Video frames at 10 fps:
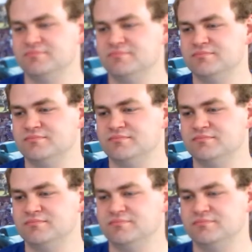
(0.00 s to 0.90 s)

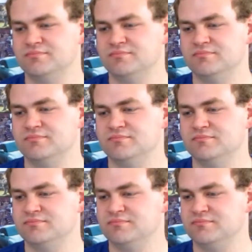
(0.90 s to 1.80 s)

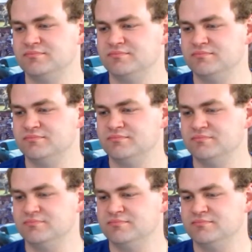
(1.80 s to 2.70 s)

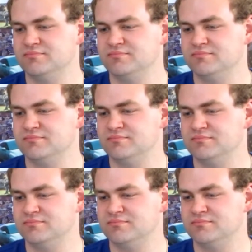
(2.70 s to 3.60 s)

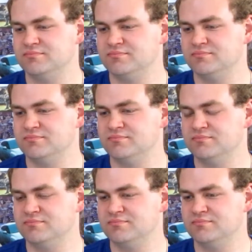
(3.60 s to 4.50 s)

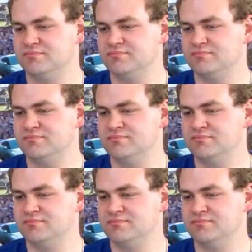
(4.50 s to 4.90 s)
[no speech]